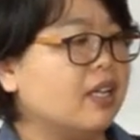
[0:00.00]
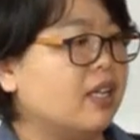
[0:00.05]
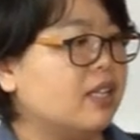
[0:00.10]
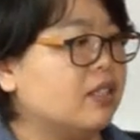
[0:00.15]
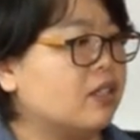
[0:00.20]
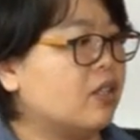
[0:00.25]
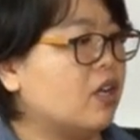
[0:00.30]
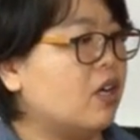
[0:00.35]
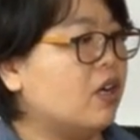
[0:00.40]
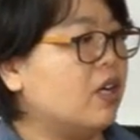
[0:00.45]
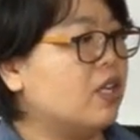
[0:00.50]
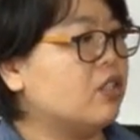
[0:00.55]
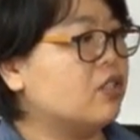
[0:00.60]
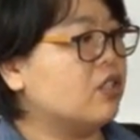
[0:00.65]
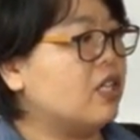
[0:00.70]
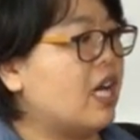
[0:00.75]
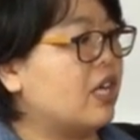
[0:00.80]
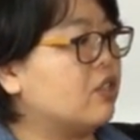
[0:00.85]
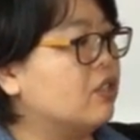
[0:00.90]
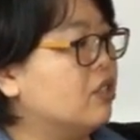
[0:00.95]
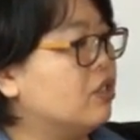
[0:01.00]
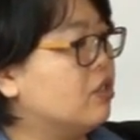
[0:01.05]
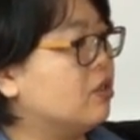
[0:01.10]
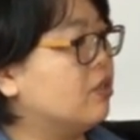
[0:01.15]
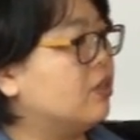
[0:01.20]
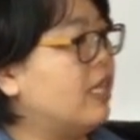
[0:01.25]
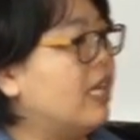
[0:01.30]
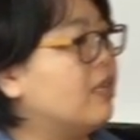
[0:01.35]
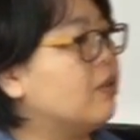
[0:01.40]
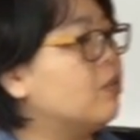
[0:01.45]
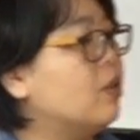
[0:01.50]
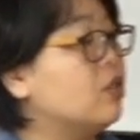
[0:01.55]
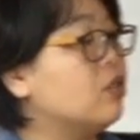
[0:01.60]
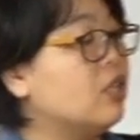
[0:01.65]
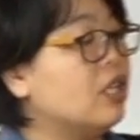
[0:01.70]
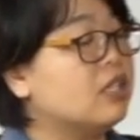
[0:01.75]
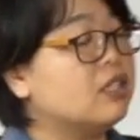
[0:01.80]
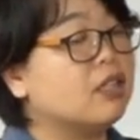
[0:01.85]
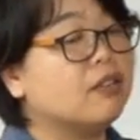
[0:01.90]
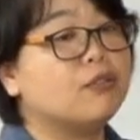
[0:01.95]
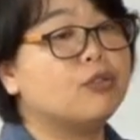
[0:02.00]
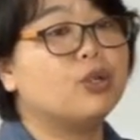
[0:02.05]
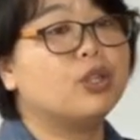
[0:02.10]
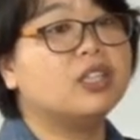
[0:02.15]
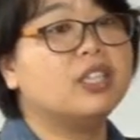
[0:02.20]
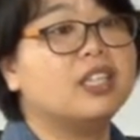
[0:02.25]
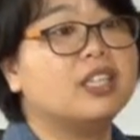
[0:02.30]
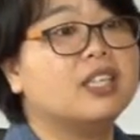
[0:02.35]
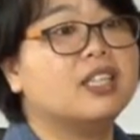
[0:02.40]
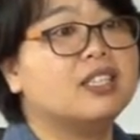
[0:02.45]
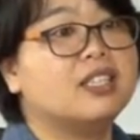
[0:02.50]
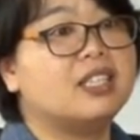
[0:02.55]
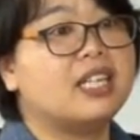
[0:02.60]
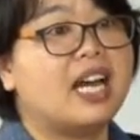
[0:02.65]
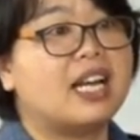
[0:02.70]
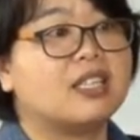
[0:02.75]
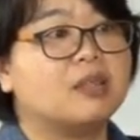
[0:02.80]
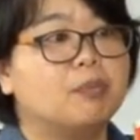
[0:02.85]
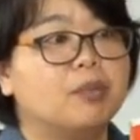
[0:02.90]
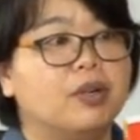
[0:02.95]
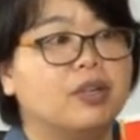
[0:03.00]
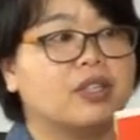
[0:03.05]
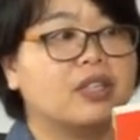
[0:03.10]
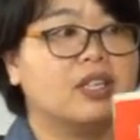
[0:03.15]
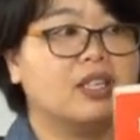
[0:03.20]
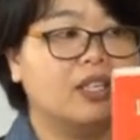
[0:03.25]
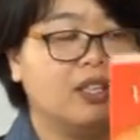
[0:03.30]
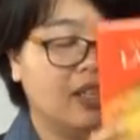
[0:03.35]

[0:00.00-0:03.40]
It's called Introduction to Language. It's a really good textbook.